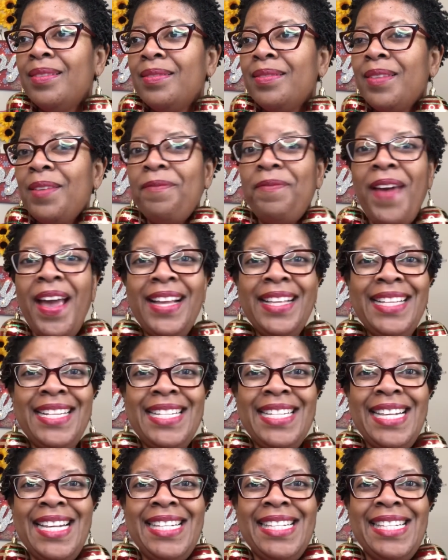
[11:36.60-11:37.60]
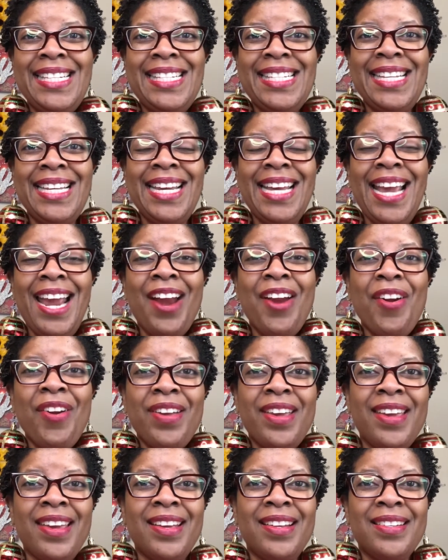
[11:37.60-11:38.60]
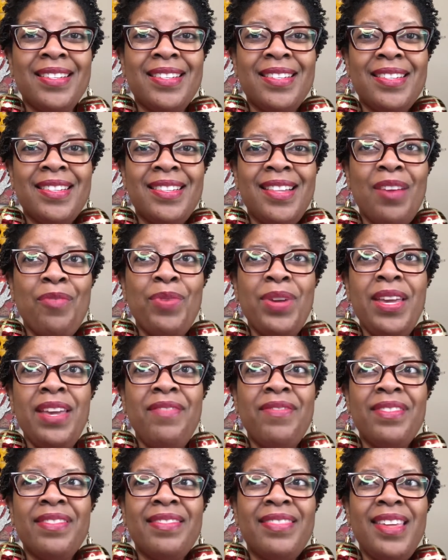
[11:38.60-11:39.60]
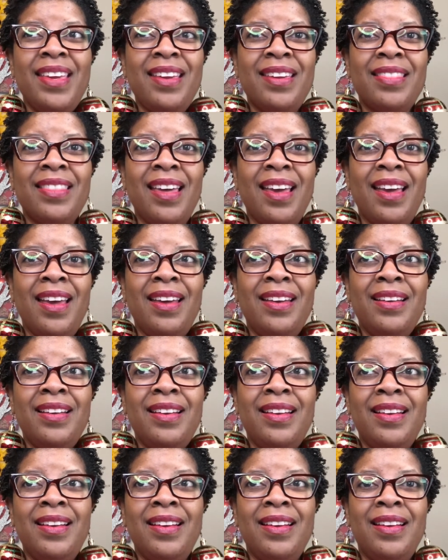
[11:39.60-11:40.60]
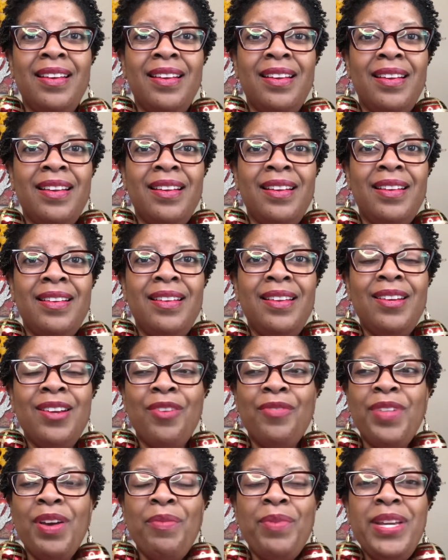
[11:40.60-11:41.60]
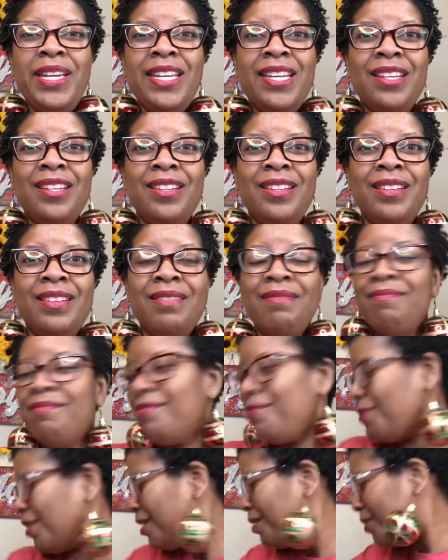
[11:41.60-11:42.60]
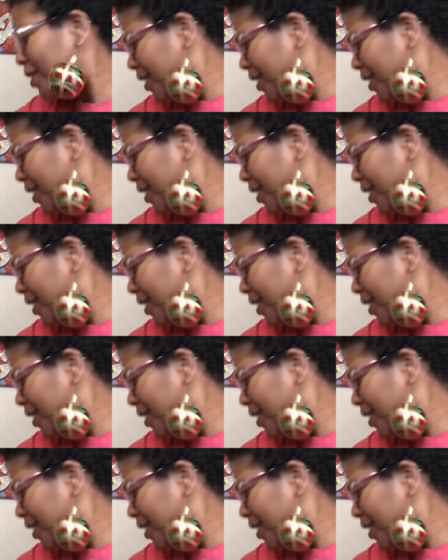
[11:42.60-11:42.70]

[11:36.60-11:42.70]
the fact that it says it's arrogance that we even think that, you know, that we didn't. What what